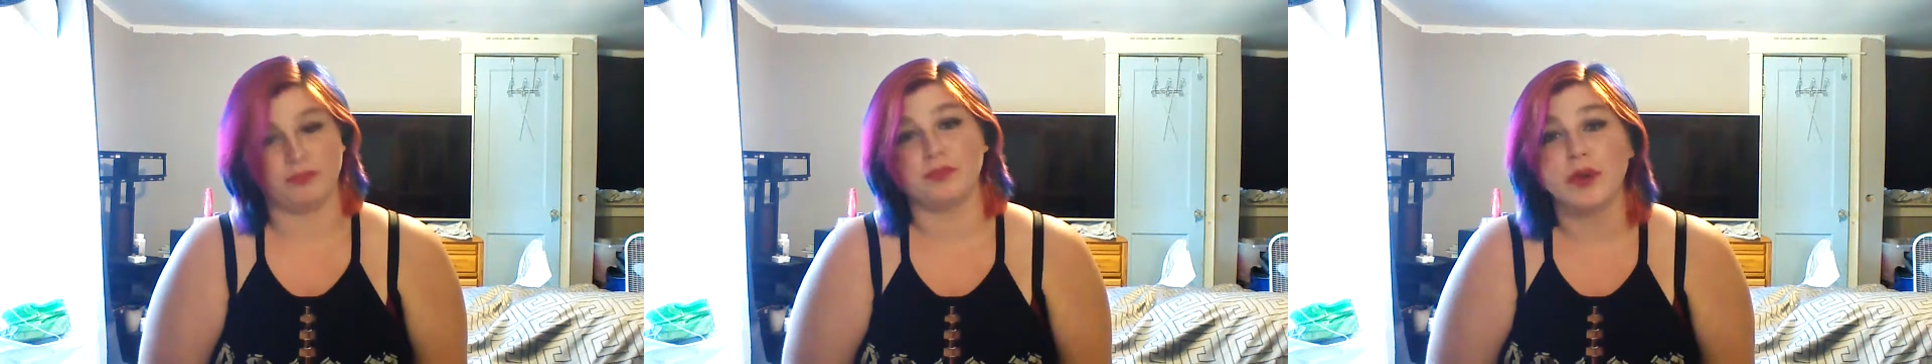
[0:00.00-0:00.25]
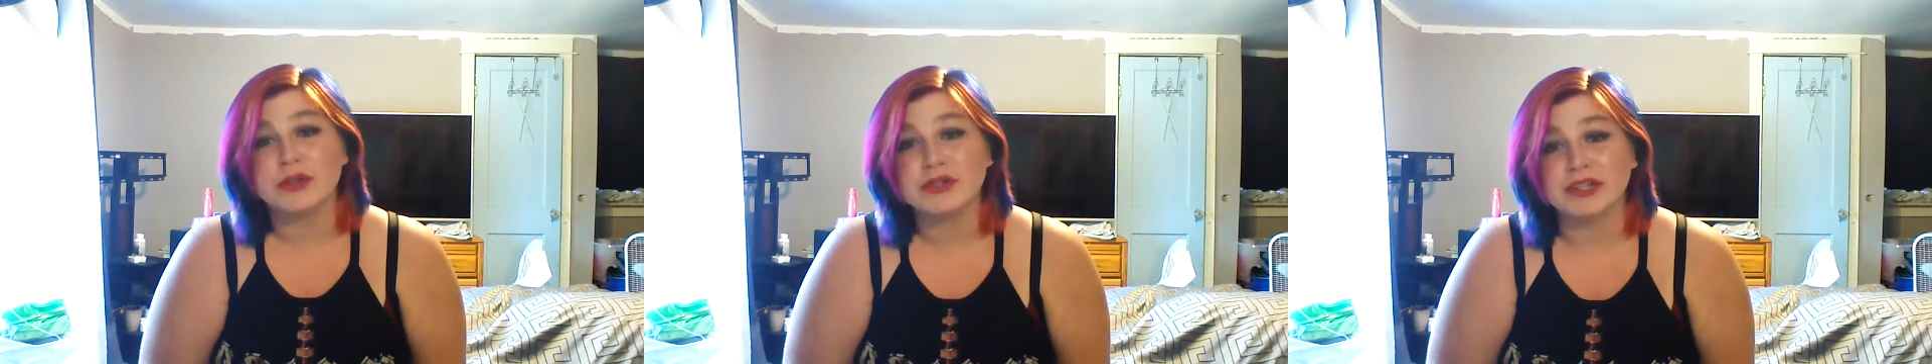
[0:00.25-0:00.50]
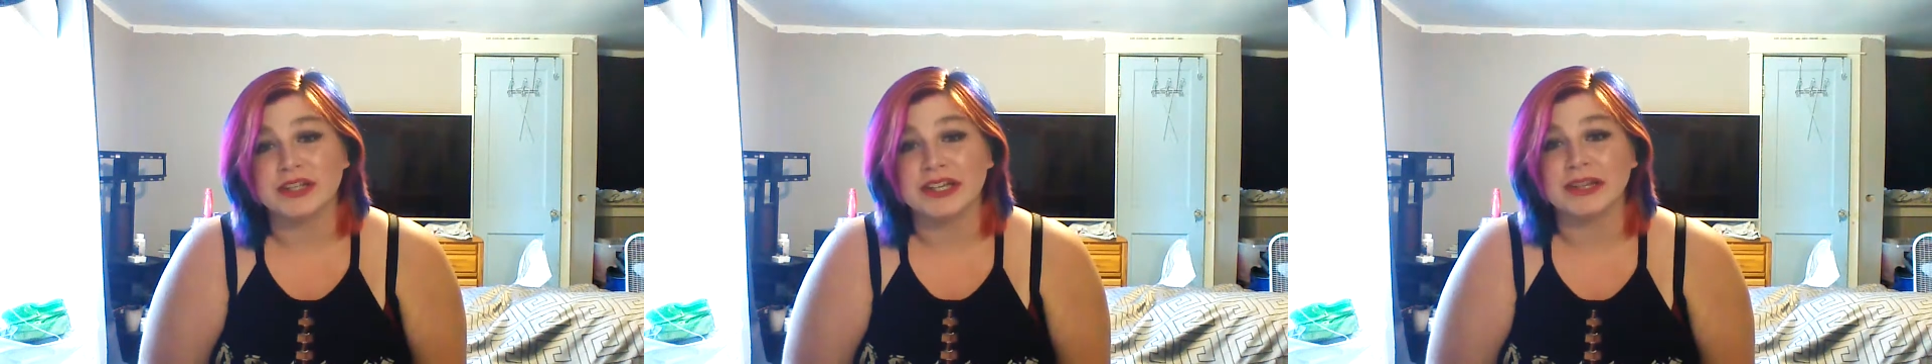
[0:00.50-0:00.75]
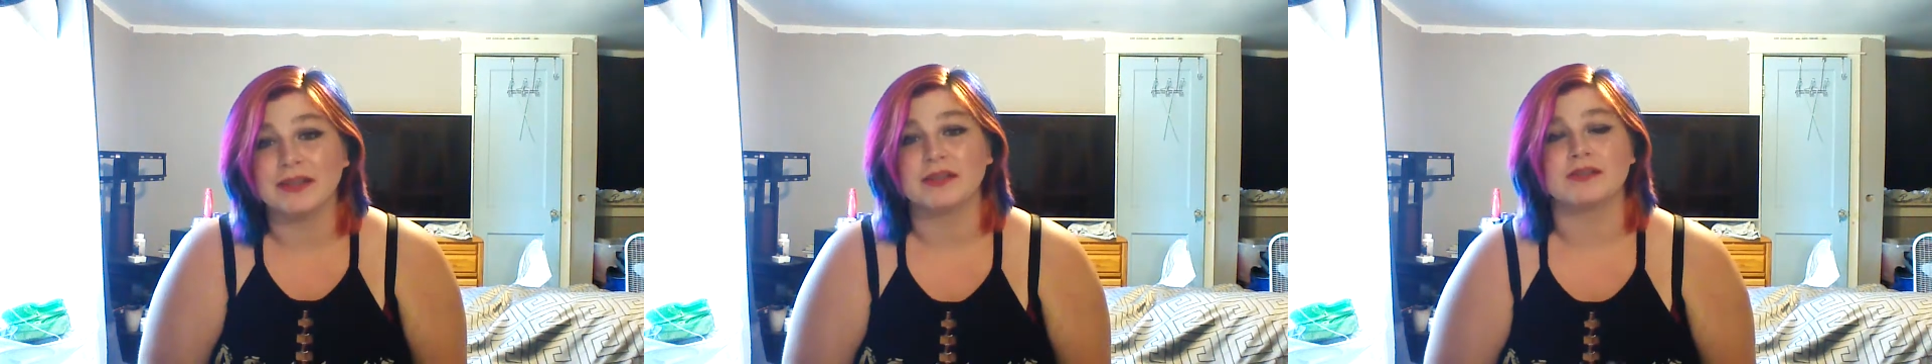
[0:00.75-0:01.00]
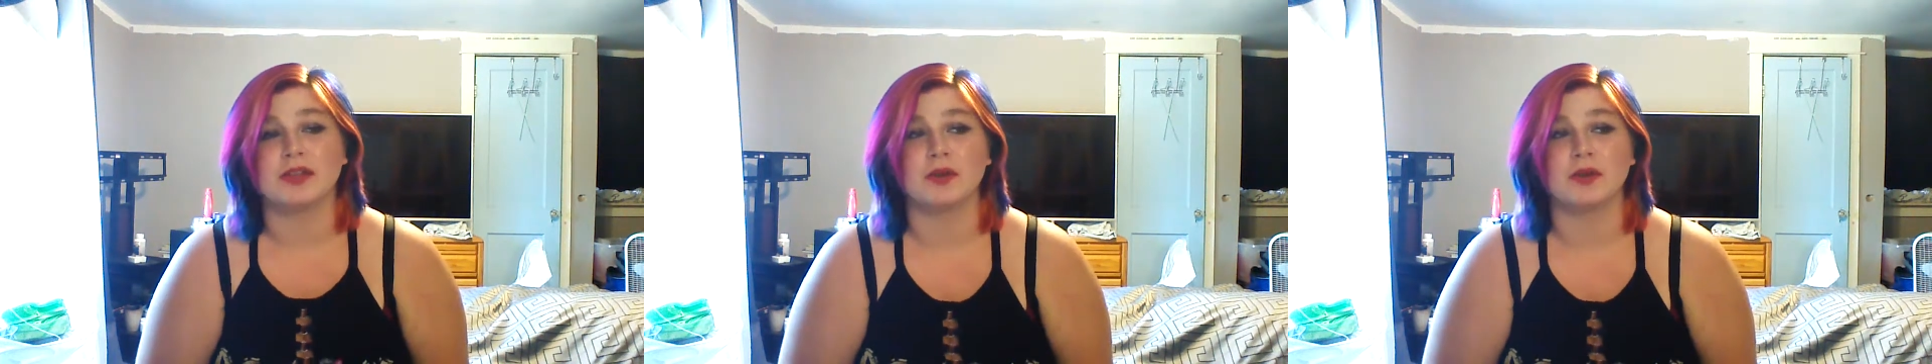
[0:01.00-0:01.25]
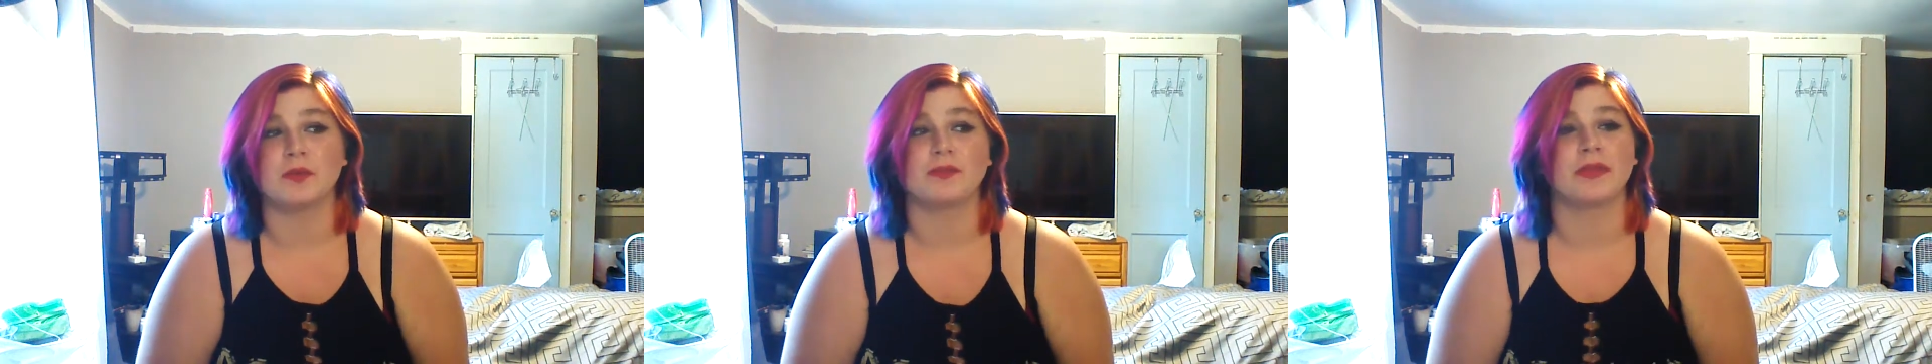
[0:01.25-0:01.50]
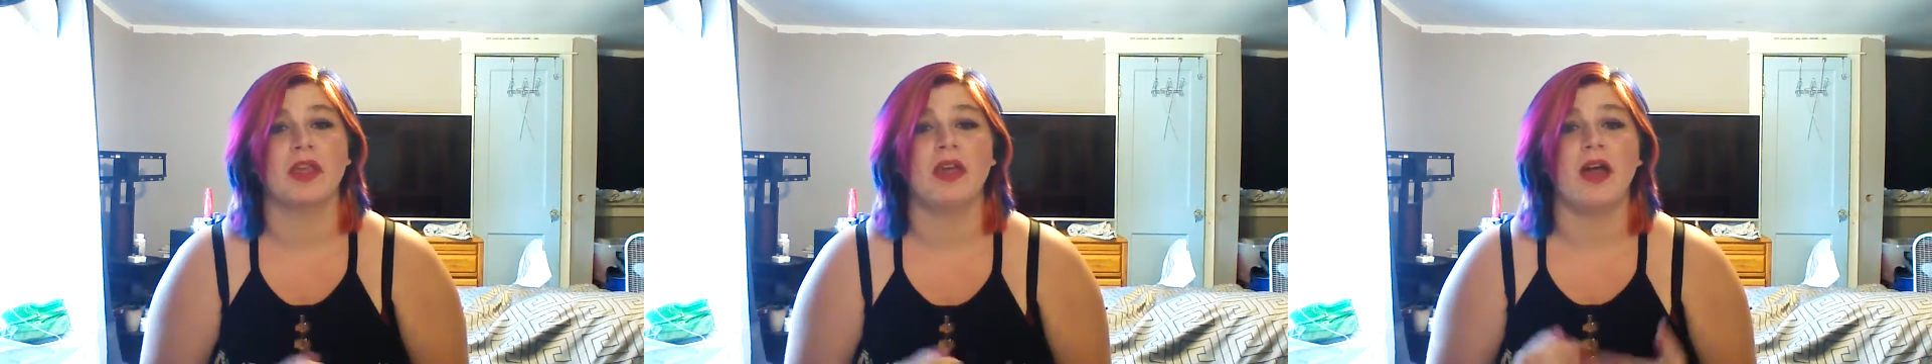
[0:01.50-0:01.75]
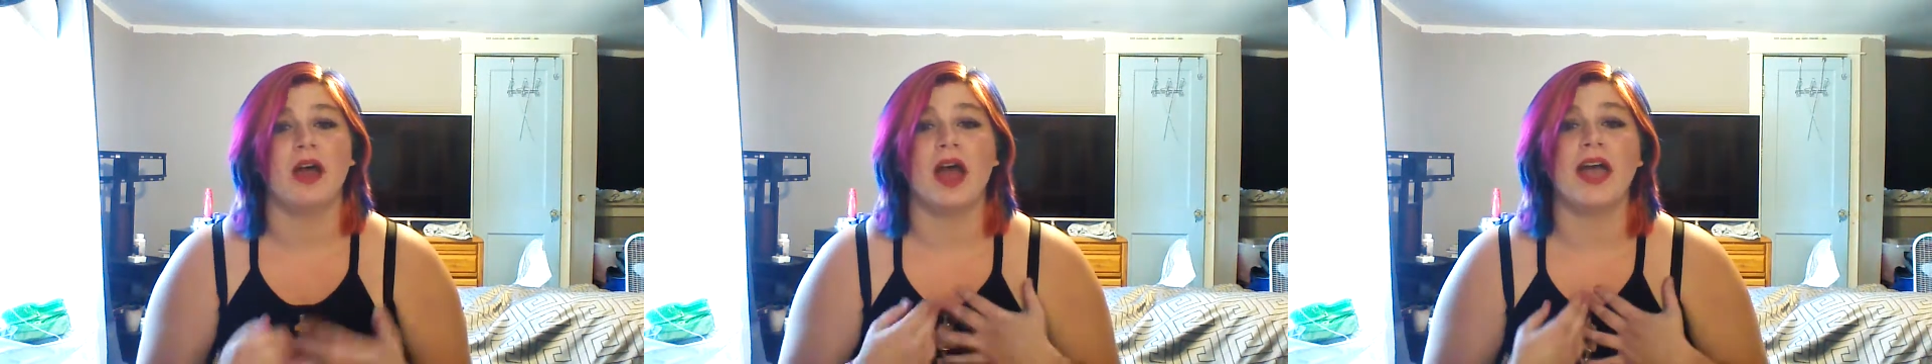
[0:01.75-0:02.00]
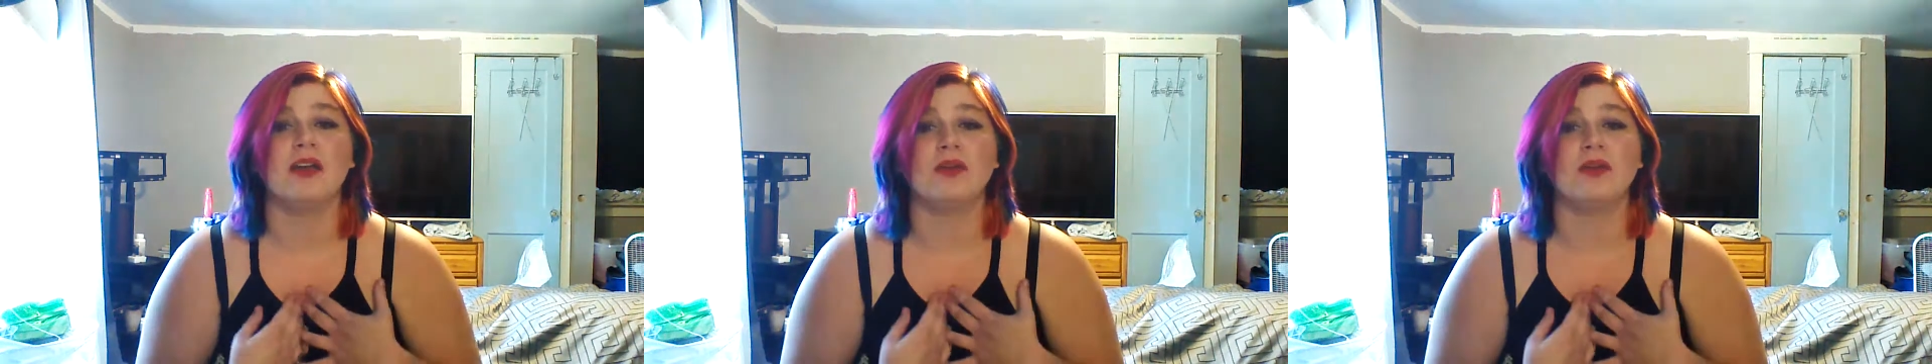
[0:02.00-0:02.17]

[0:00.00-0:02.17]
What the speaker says: Personally, so I